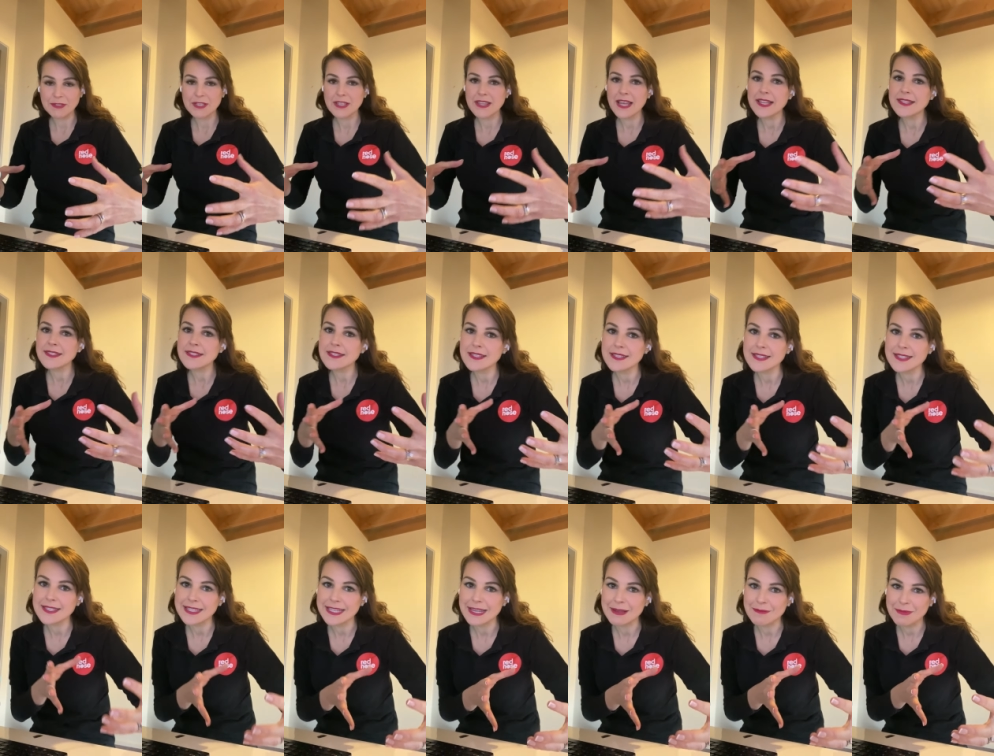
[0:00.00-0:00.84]
So that's the
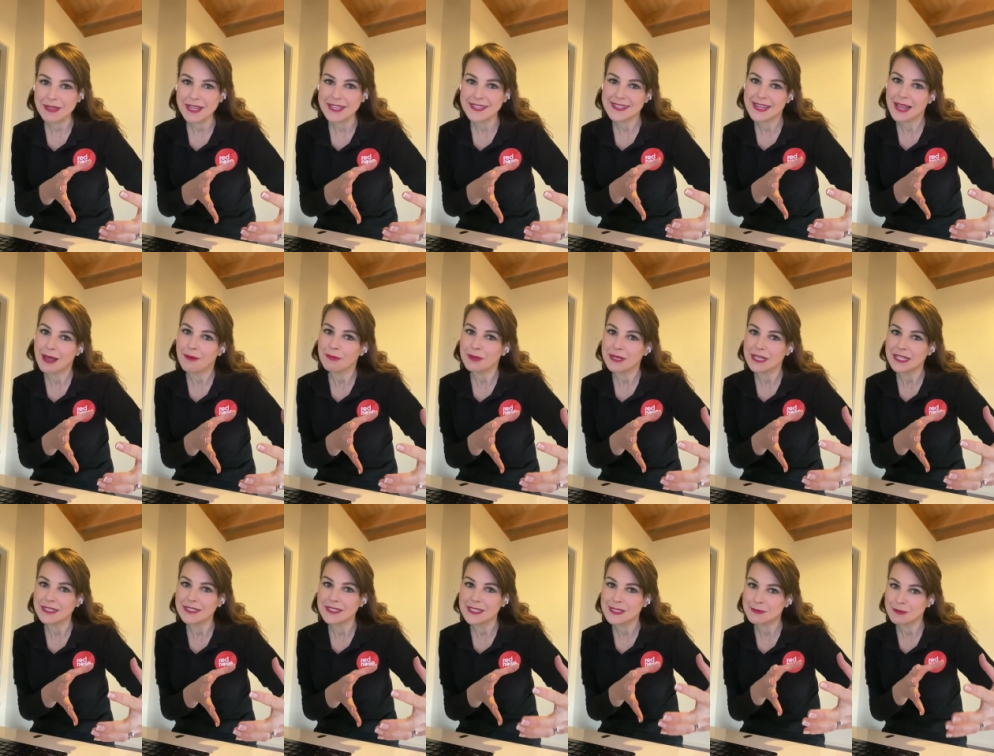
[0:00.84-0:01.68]
sleep that's
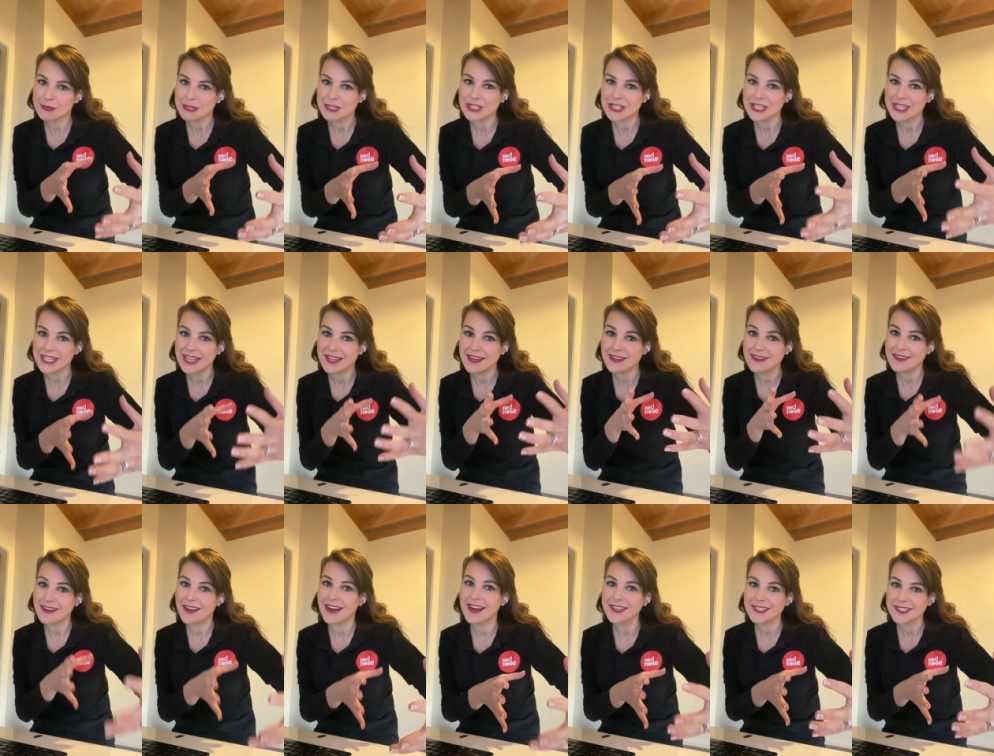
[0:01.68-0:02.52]
happening especially at
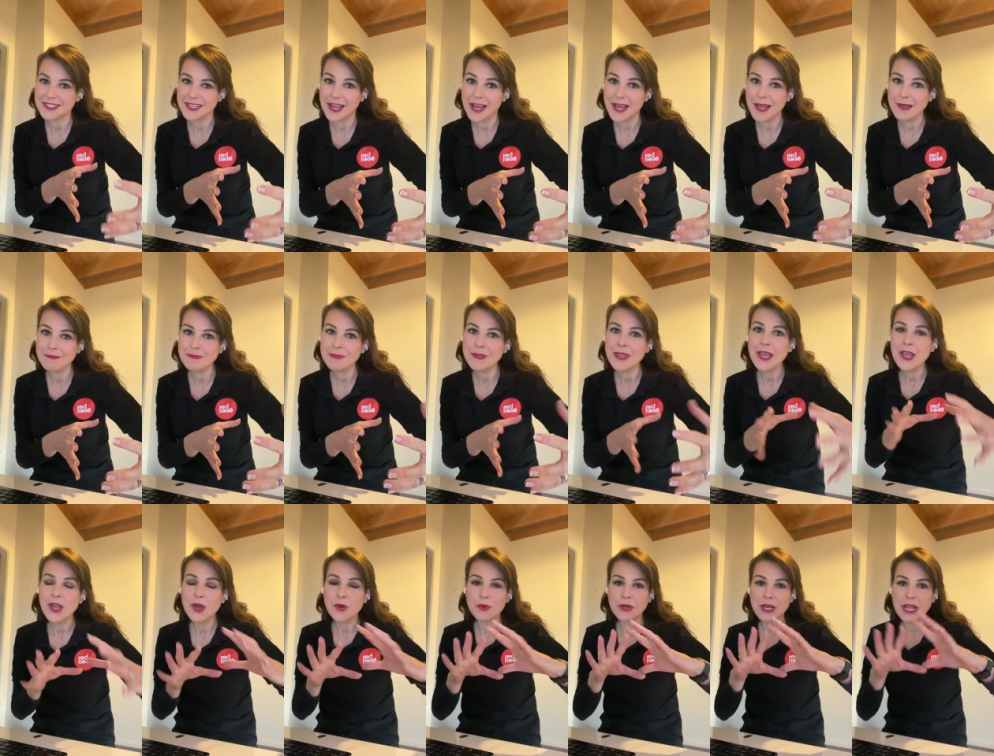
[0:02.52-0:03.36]
night time
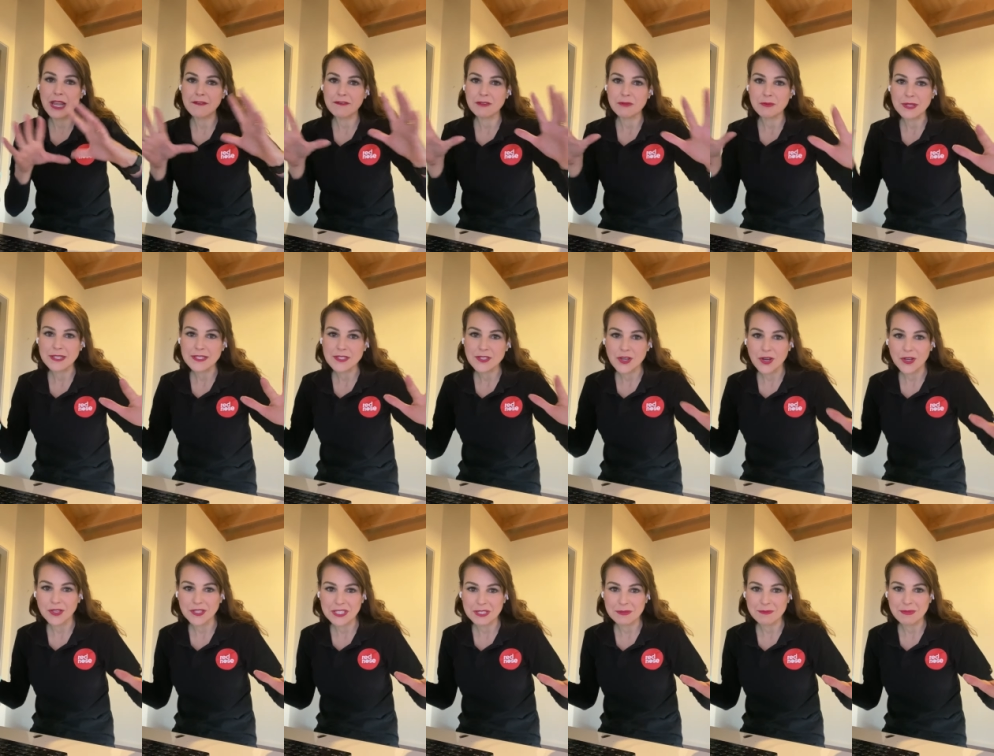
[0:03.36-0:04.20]
when everyone's
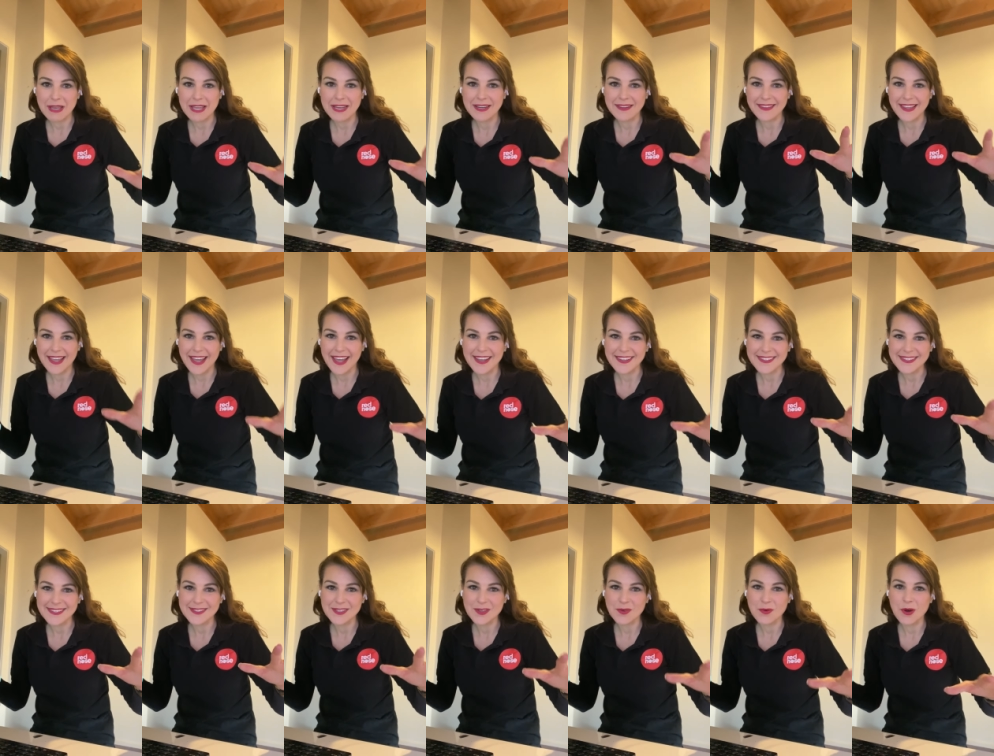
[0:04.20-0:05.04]
gone to bed and the
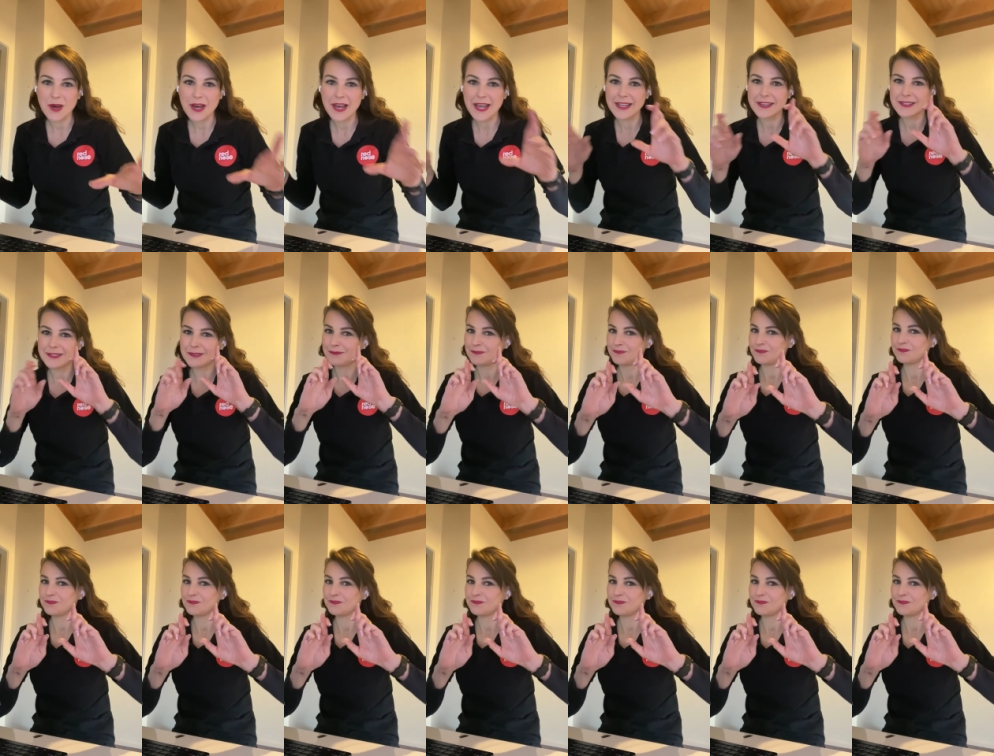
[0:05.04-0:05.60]
house is quiet.